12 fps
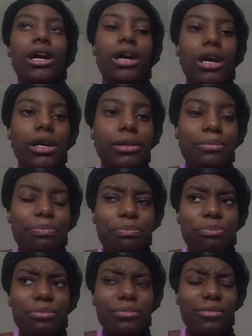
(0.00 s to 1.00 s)

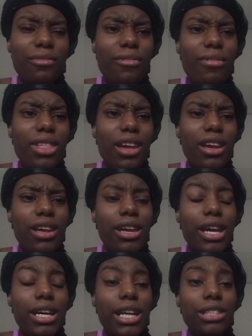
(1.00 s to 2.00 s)

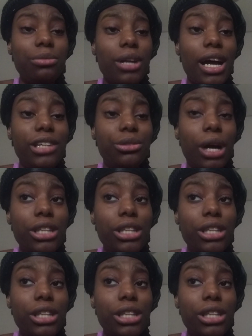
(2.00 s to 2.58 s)
Yeah, that's what I do.